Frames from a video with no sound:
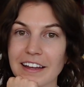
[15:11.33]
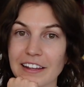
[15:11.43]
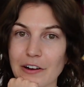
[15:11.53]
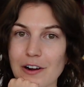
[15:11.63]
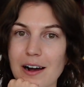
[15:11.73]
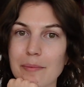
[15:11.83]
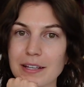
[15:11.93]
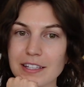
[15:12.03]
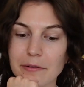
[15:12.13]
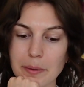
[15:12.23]
little
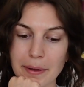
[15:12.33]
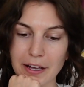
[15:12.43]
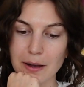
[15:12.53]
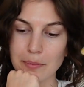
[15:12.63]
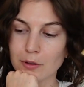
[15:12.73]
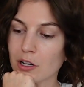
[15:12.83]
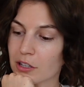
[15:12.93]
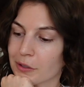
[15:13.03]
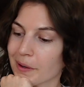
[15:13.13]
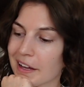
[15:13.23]
hobbies that we pick up
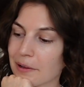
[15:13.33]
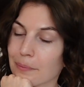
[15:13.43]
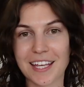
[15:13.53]
along the way.